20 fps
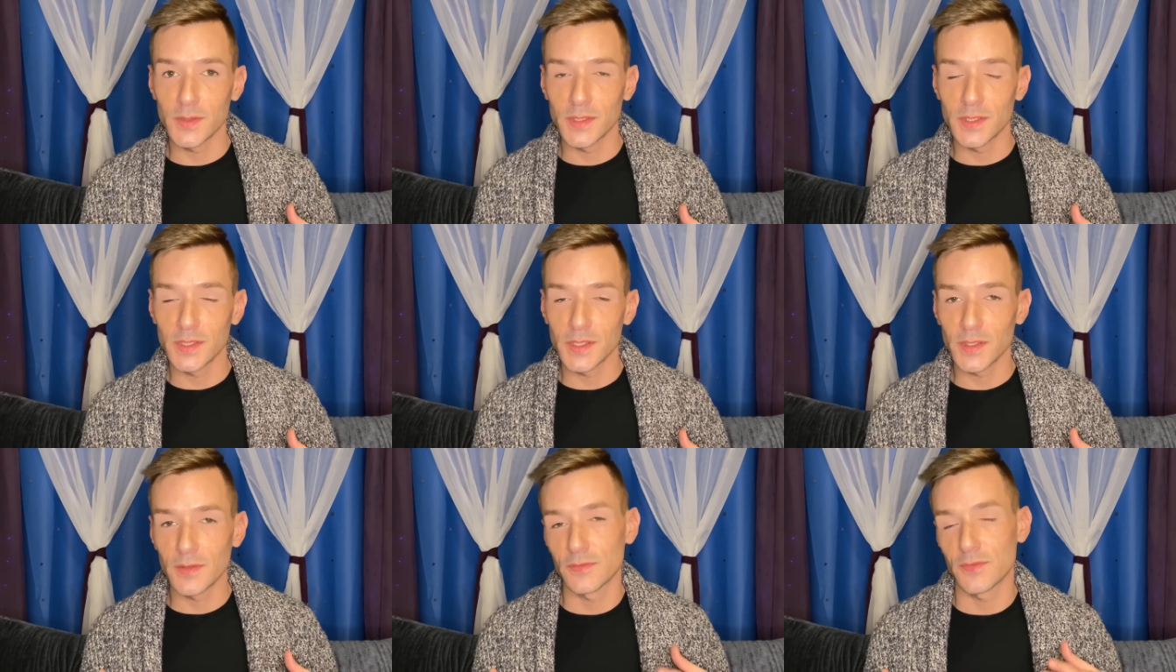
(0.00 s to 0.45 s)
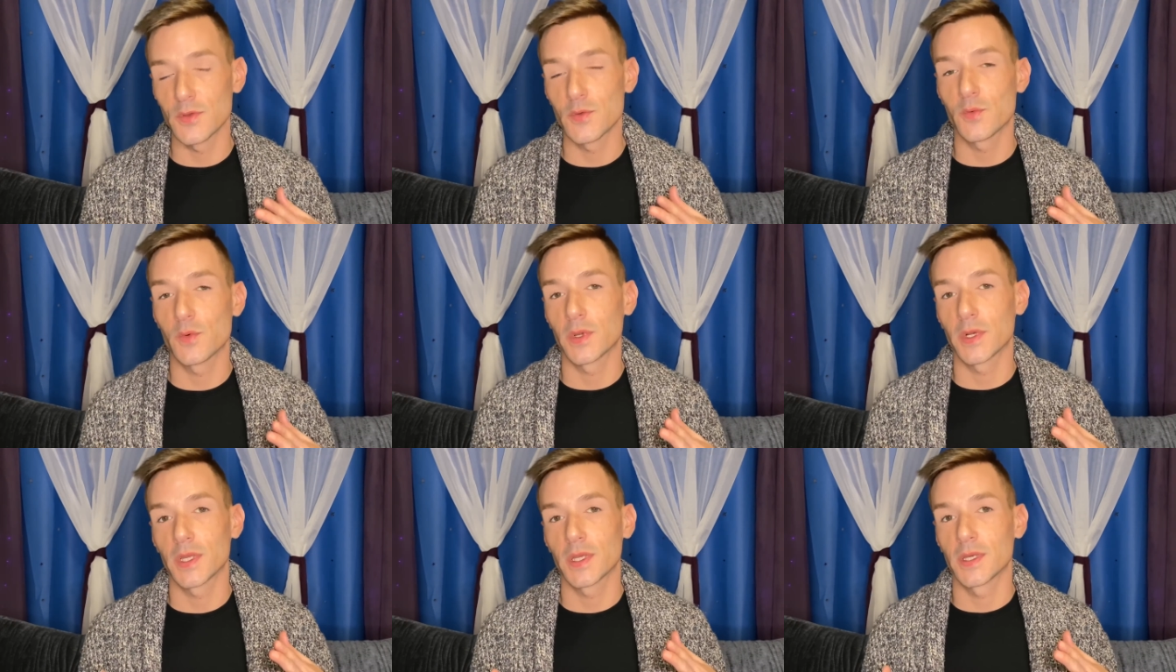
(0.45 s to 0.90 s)
If you
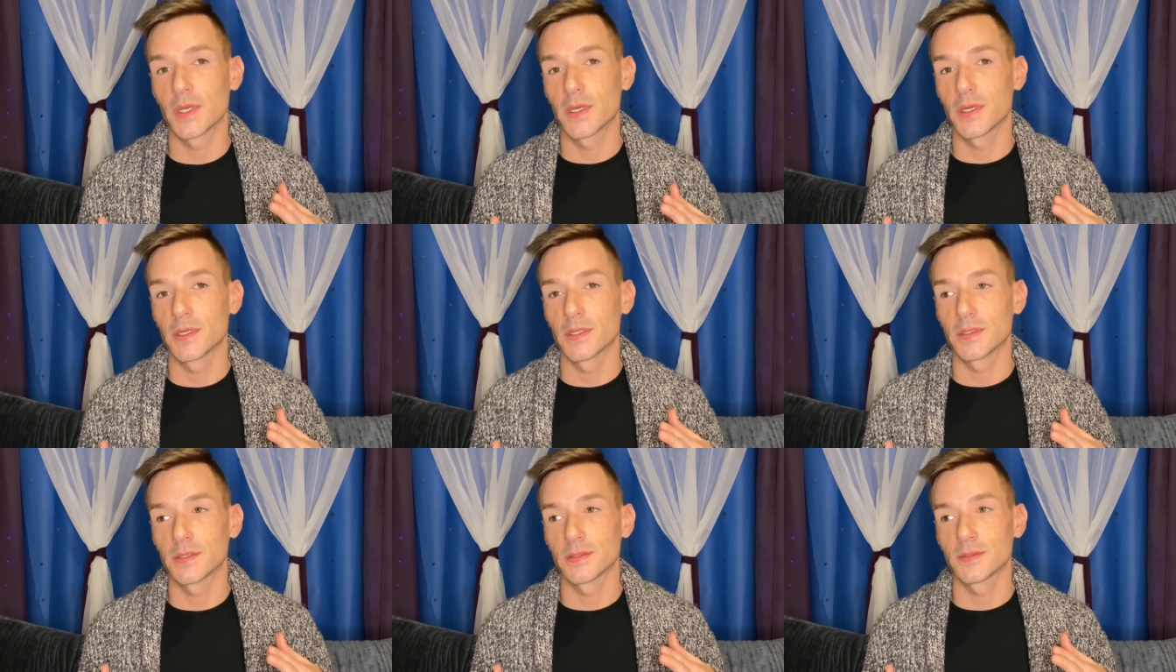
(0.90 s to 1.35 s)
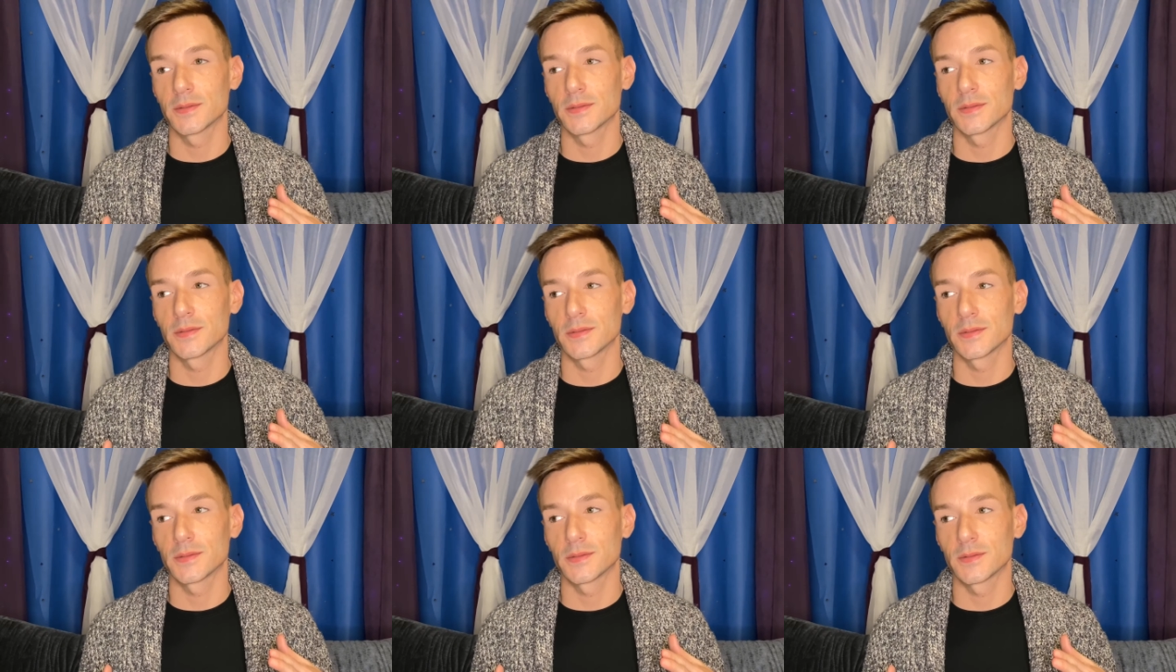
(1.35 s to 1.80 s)
wanna
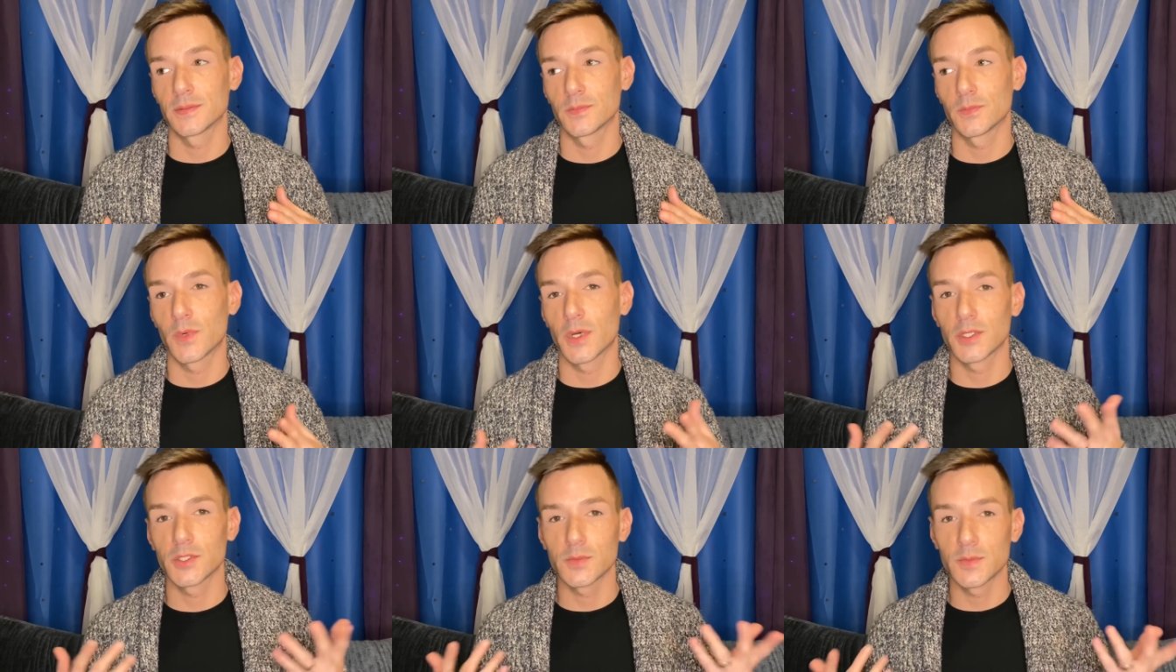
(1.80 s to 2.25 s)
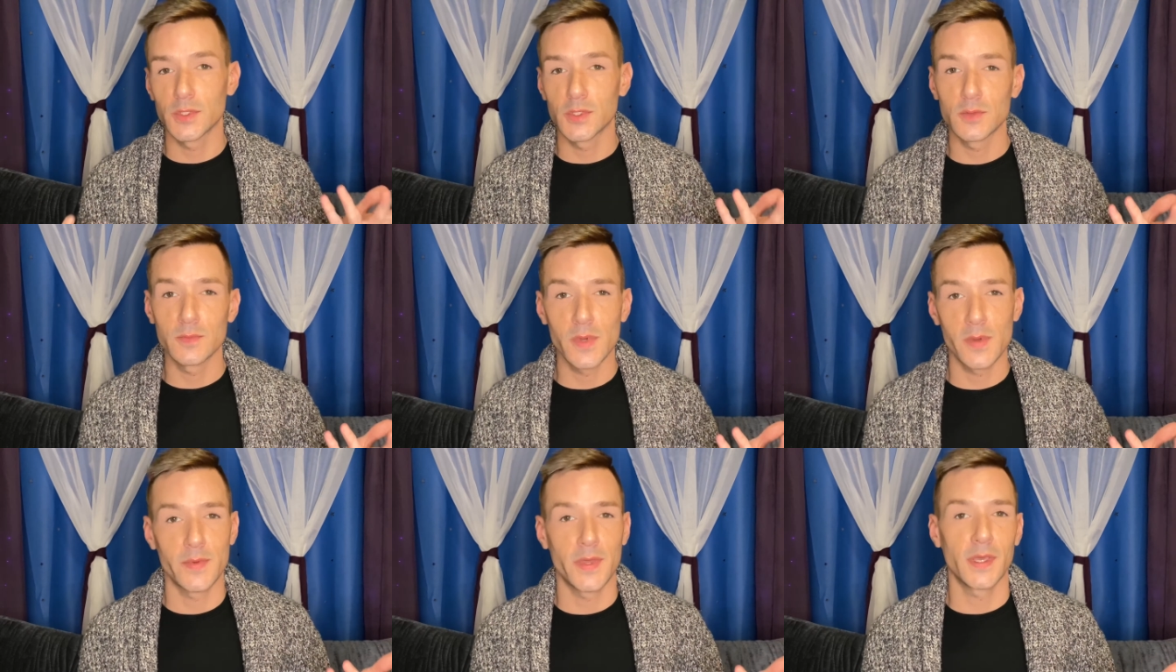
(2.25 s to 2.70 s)
watch me do my
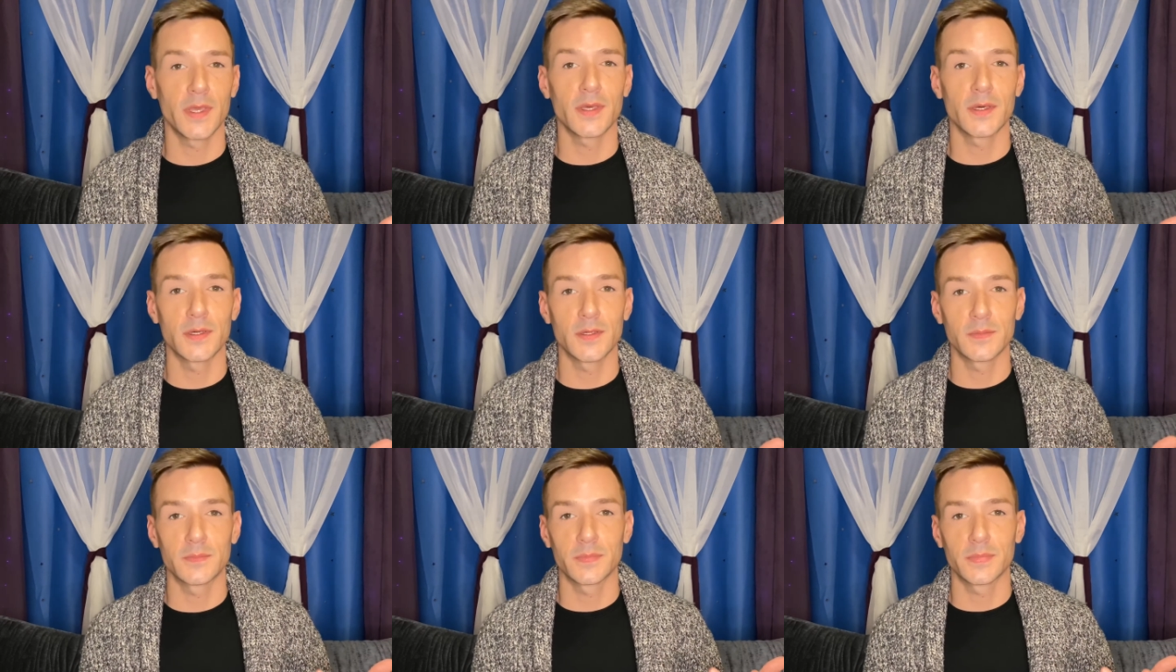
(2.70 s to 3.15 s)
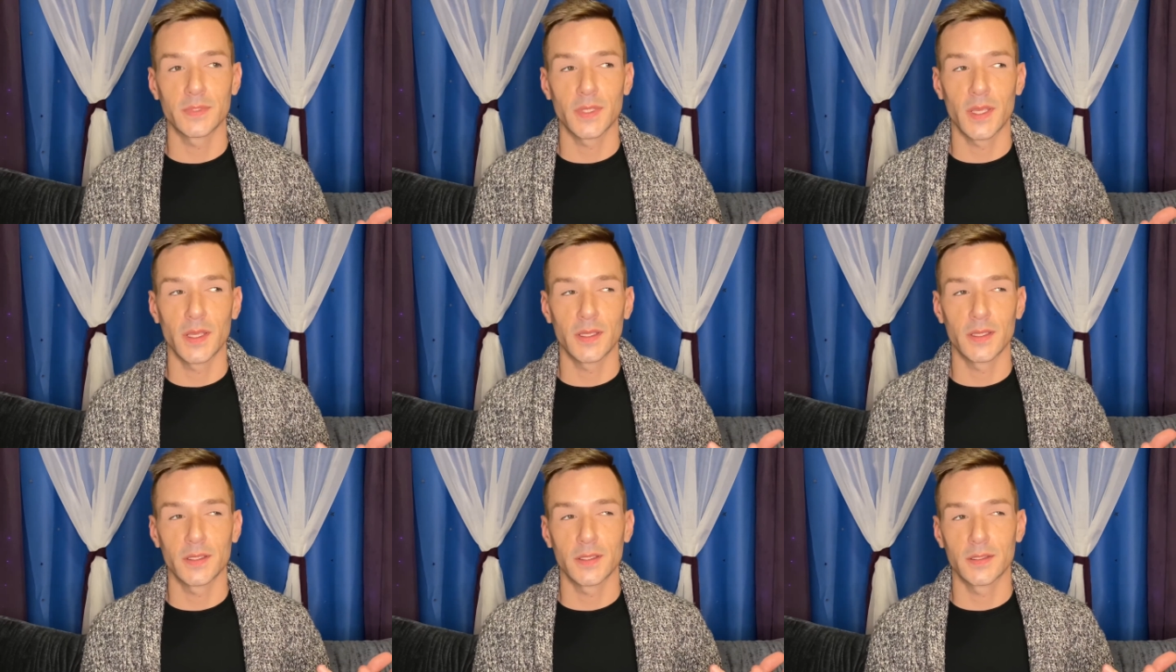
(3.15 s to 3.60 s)
makeup
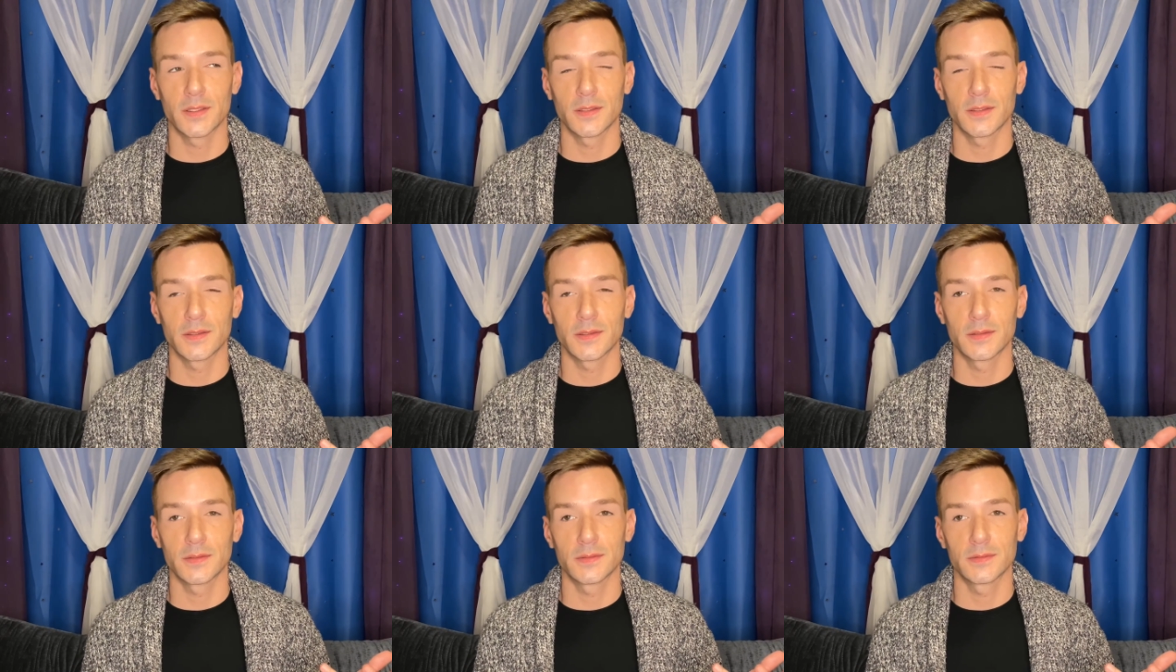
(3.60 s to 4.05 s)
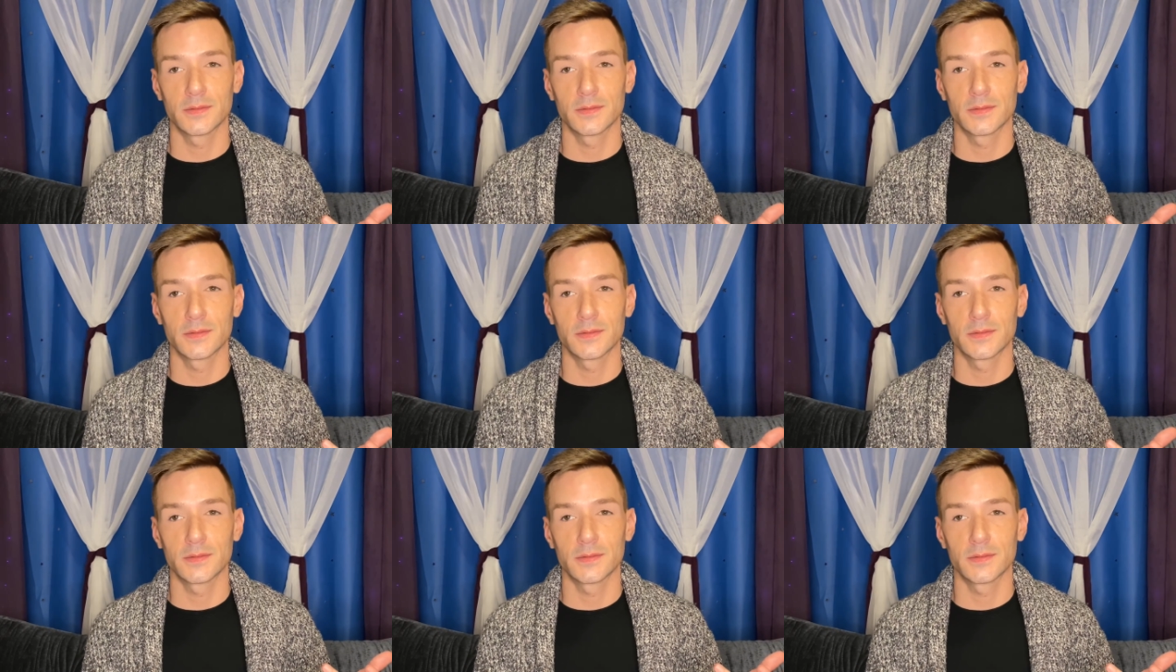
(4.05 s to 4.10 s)
in